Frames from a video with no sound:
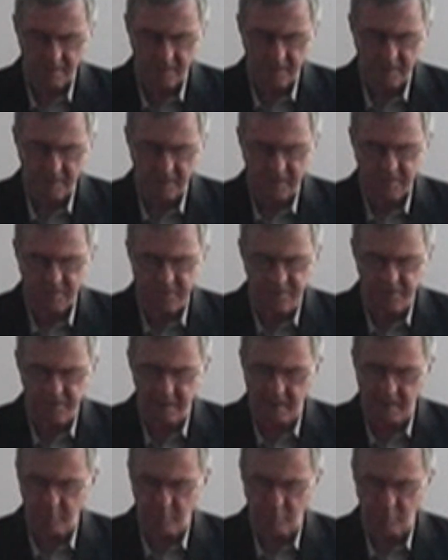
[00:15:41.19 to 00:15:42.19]
And see
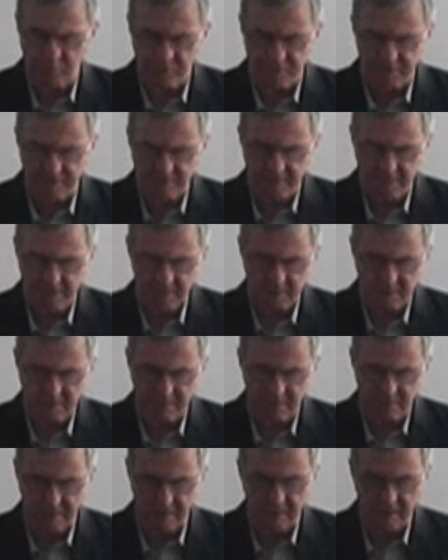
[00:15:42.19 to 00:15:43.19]
that person,
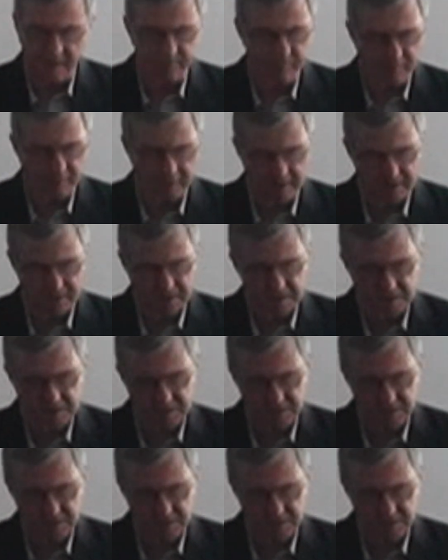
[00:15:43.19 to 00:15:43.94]
that place,